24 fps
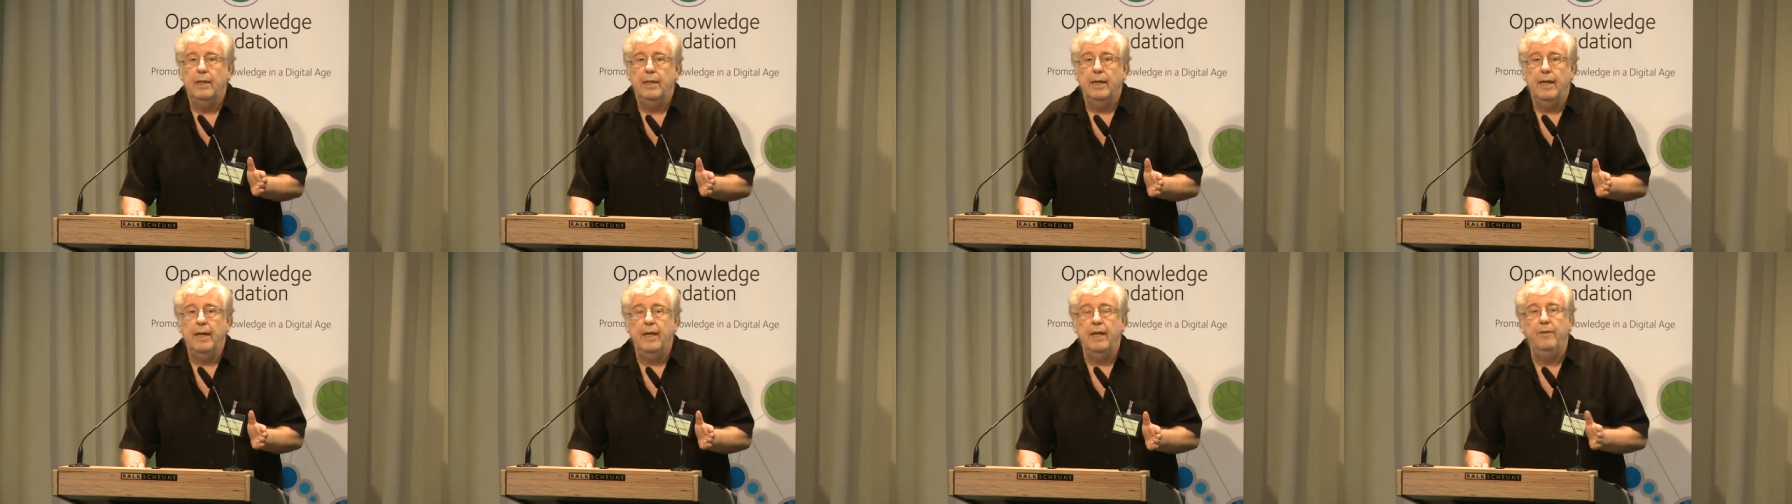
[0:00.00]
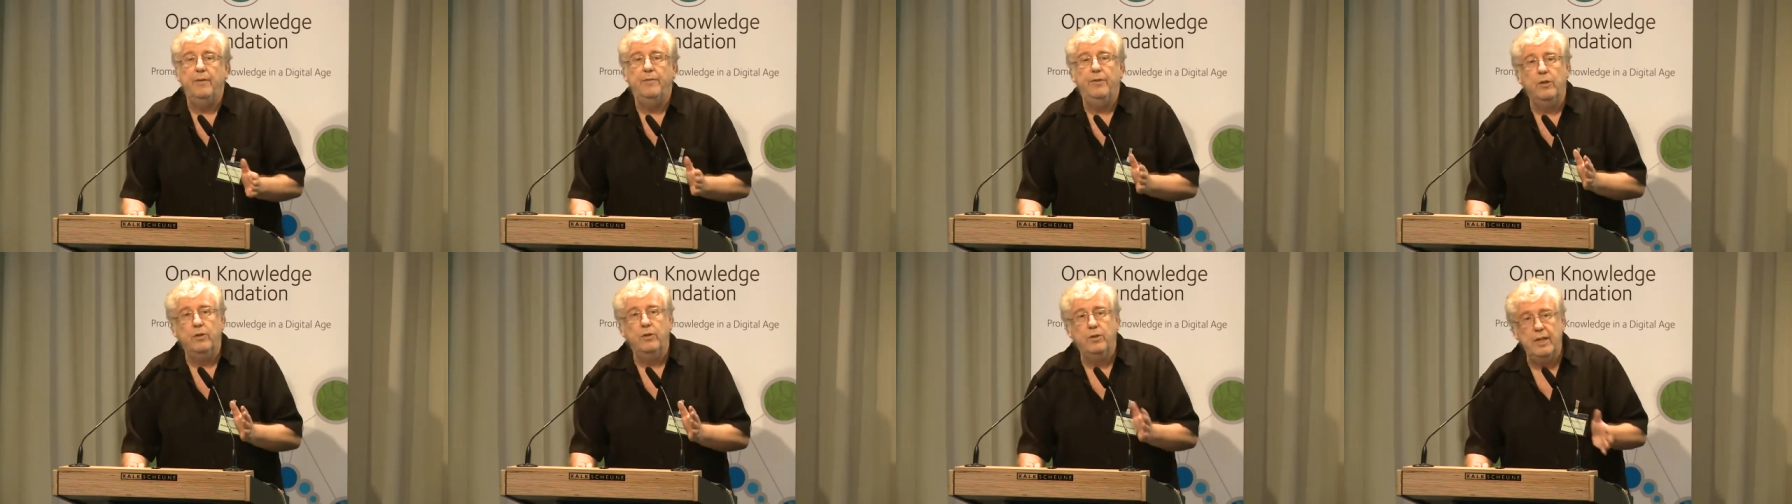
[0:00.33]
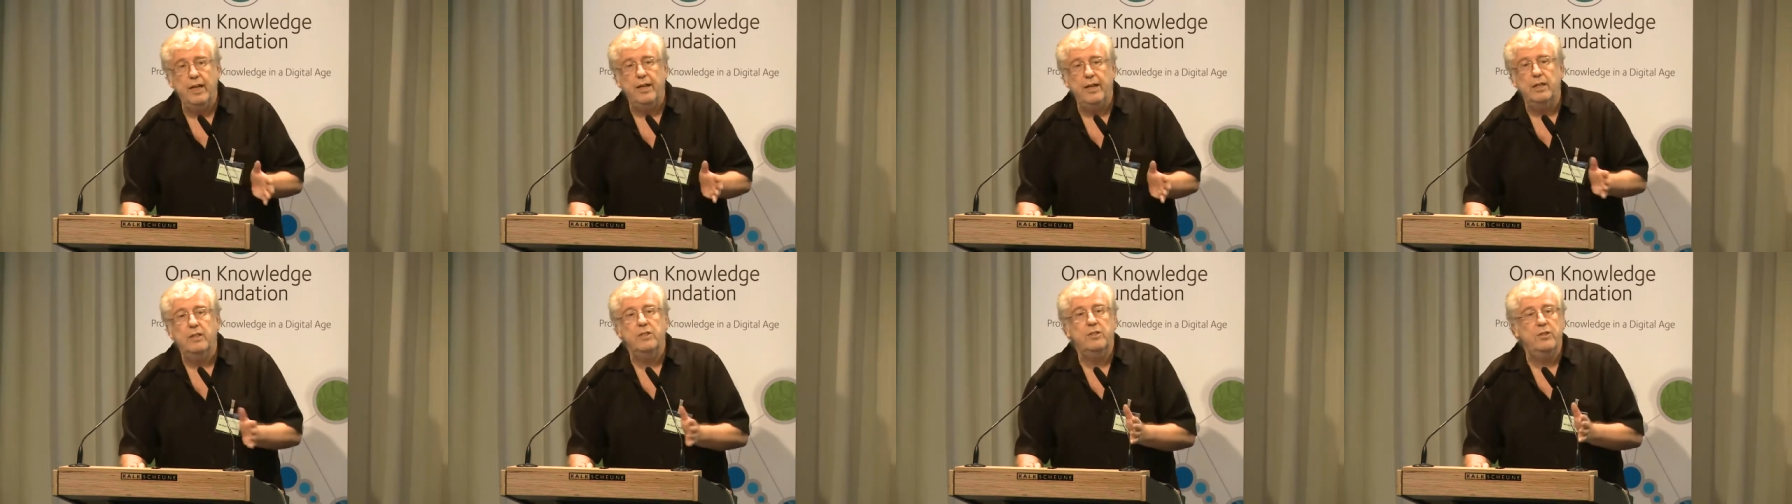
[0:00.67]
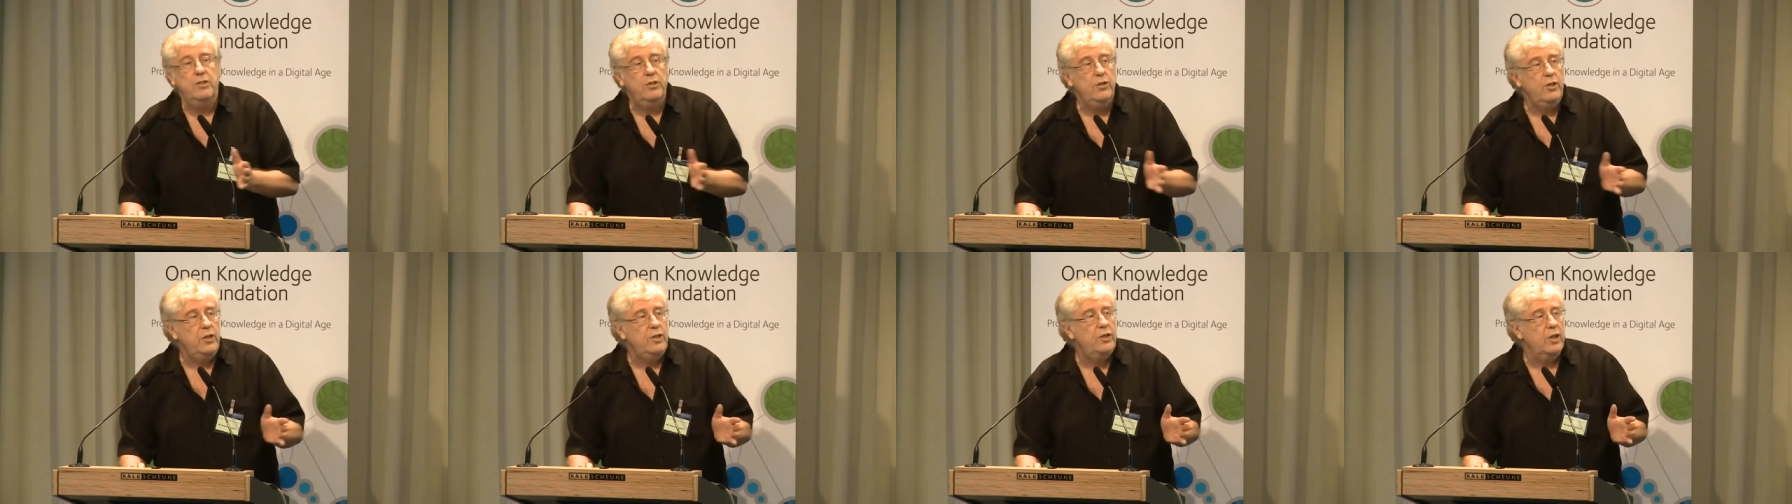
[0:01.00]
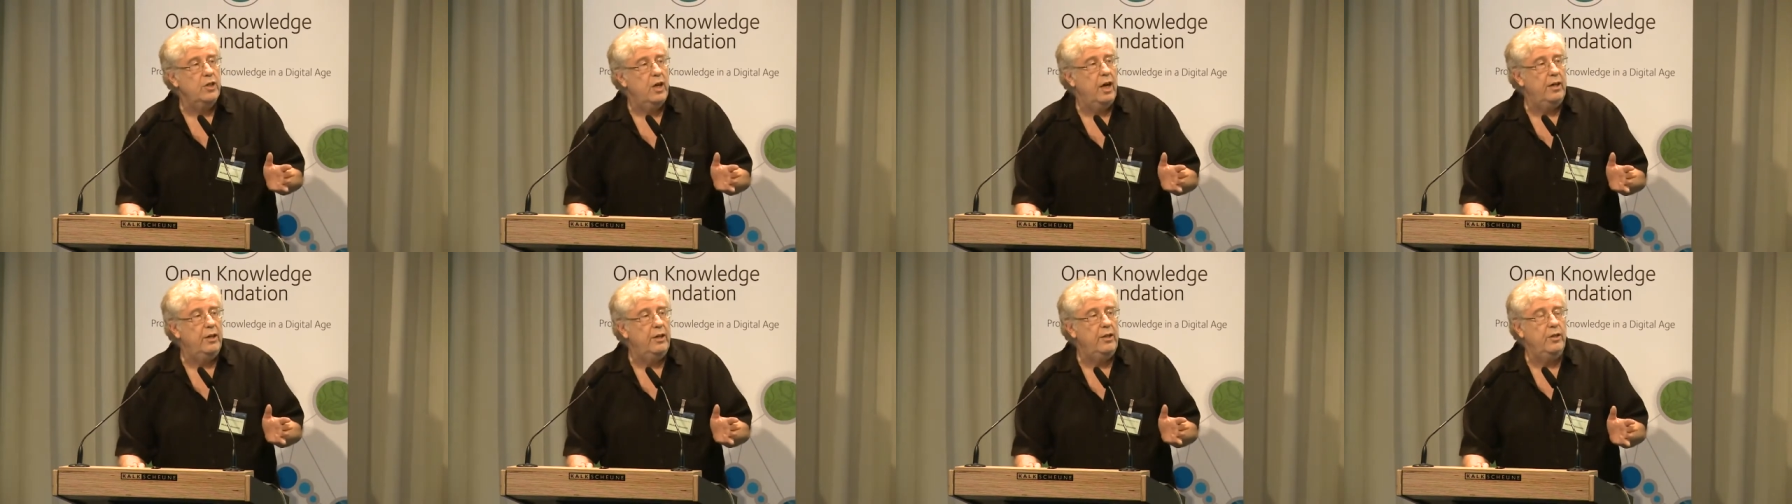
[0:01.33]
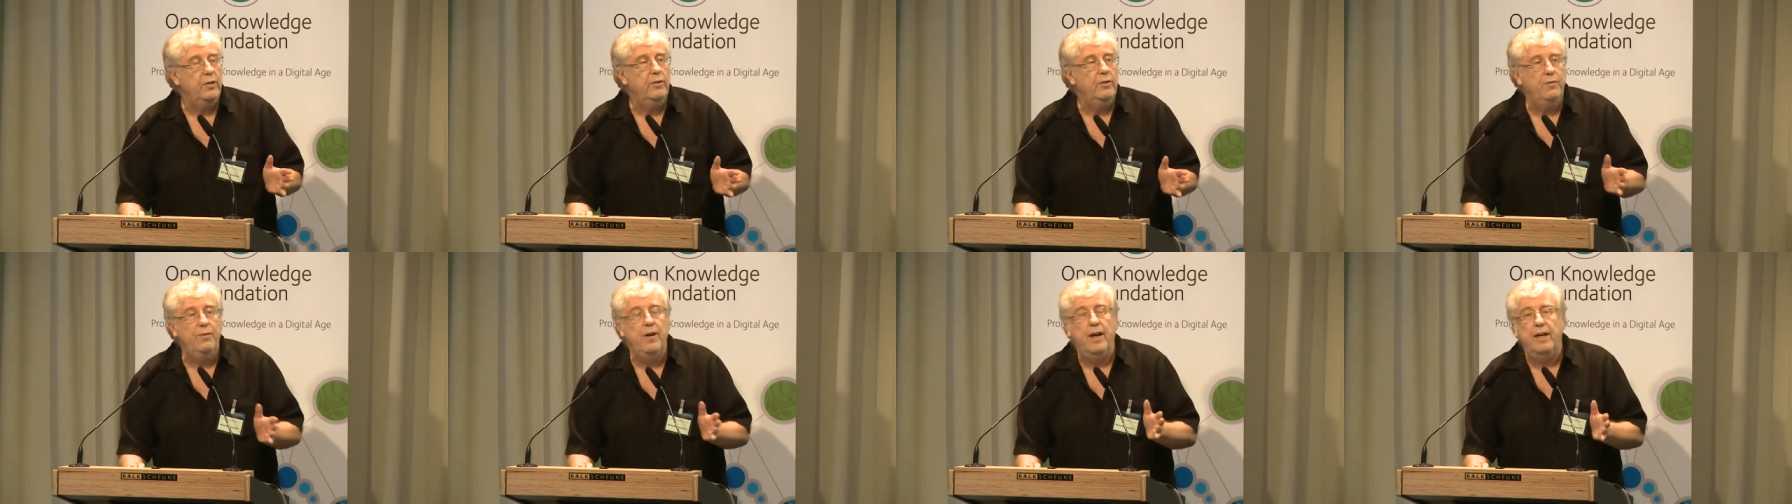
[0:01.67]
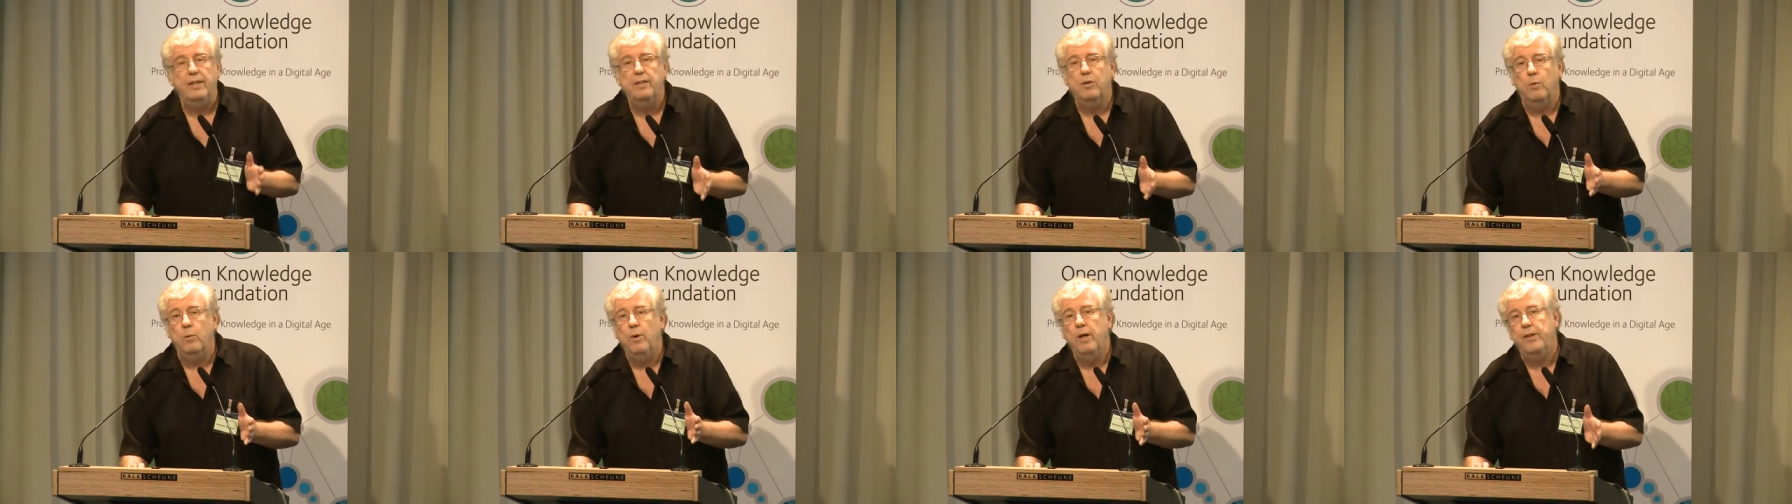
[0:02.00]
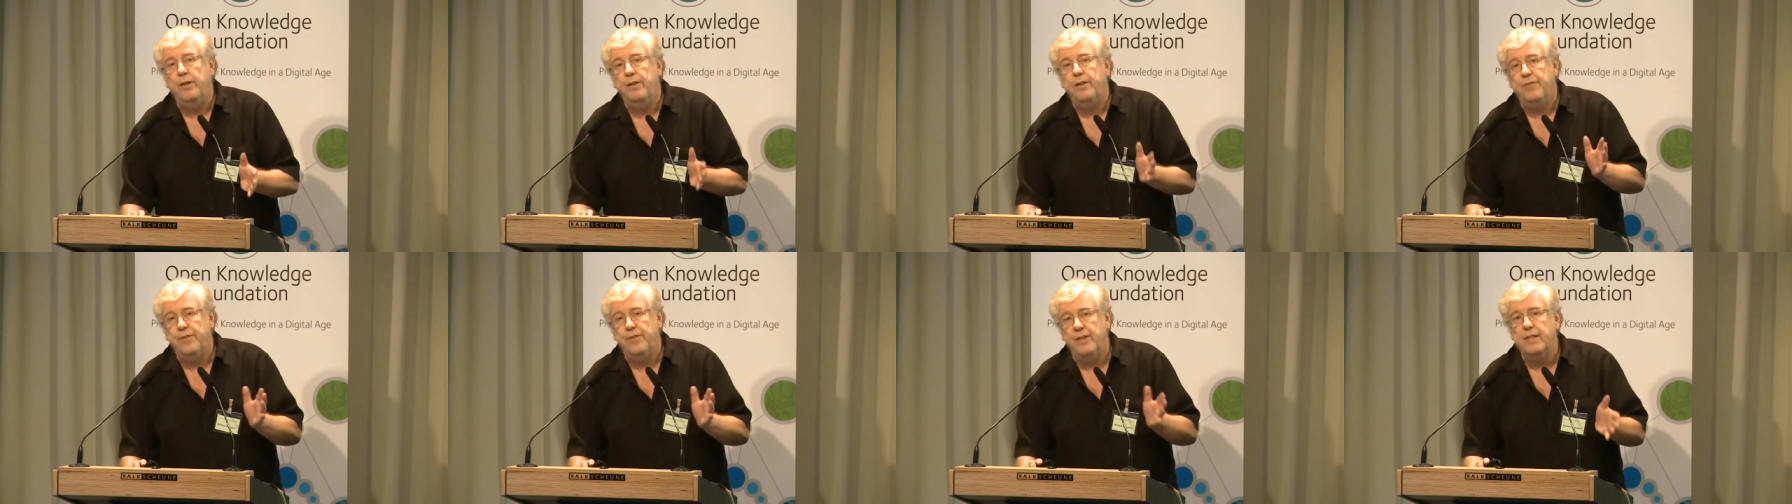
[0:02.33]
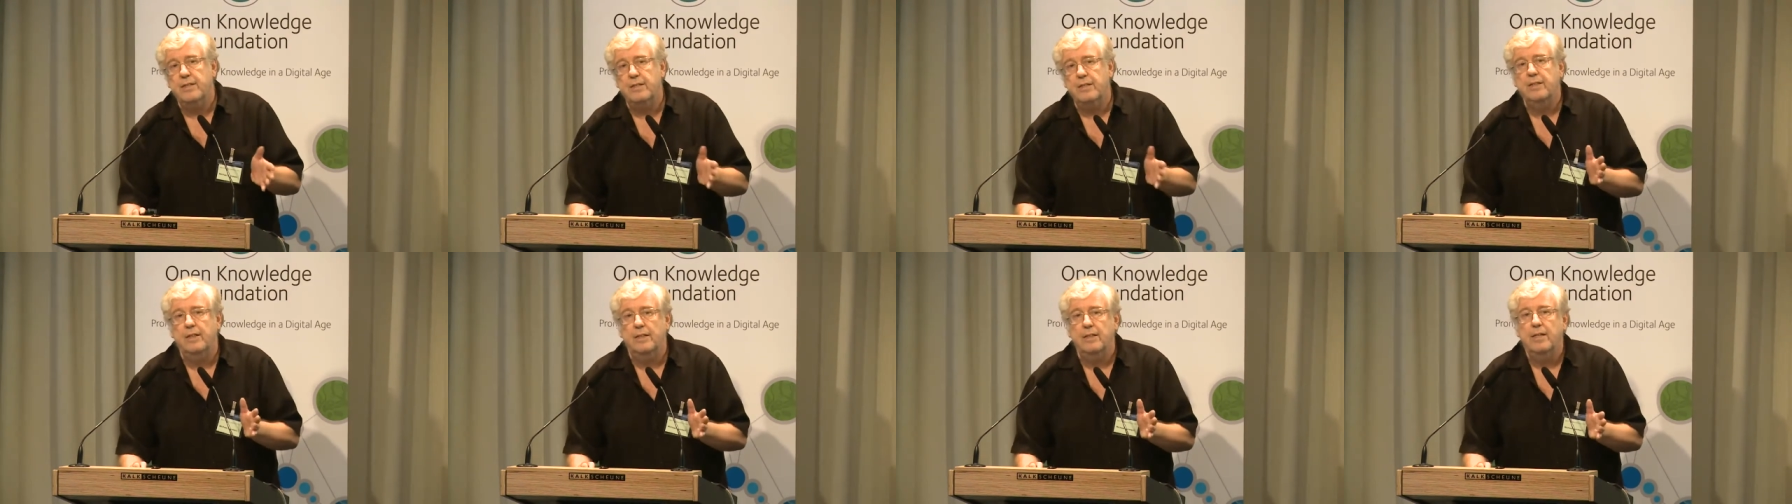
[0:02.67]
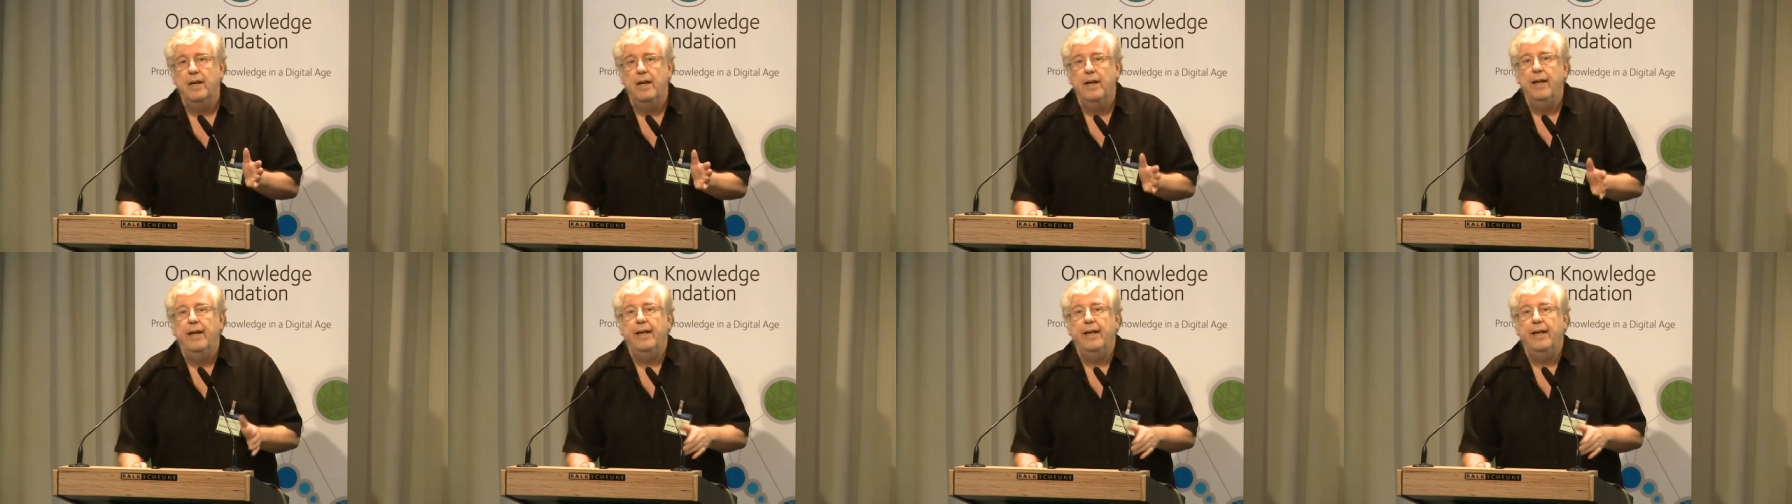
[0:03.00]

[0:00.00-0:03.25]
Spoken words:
And if you take a search on it, you'll find that one of the things that